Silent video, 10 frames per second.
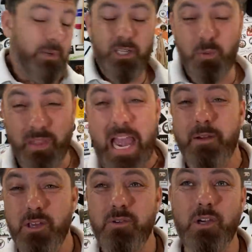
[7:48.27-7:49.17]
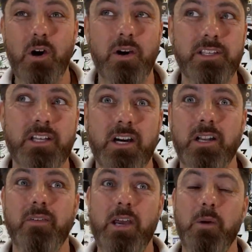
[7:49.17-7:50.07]
because without you guys kind
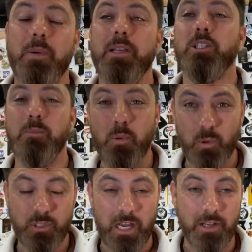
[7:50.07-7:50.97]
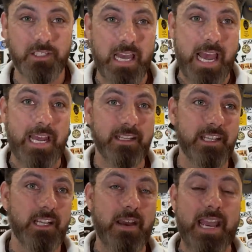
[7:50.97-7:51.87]
of helping support us and,
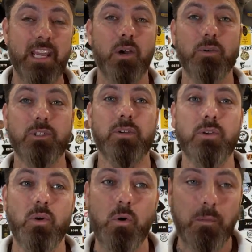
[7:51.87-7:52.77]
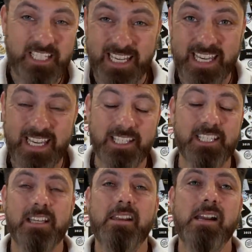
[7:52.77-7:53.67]
you know, hanging on to your
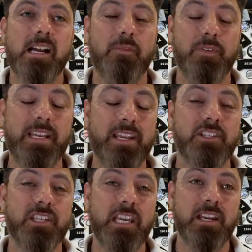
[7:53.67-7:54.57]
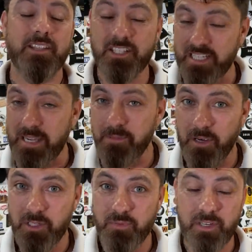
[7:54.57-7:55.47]
tickets uh, for next year and the same
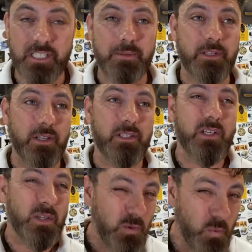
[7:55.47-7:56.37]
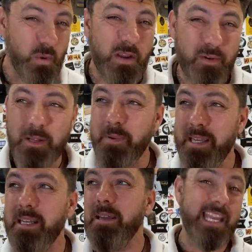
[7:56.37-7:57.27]
goes for exhibitors, we would have
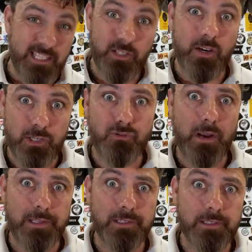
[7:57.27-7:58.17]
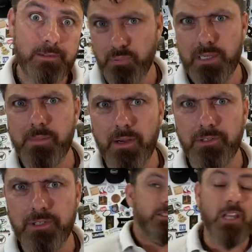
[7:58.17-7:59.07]
been in dire straits, pretty
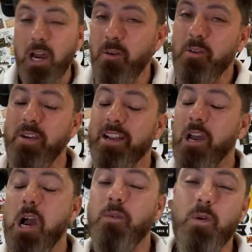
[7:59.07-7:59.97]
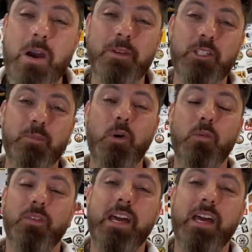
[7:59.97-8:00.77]
much. So we've had overwhelming support for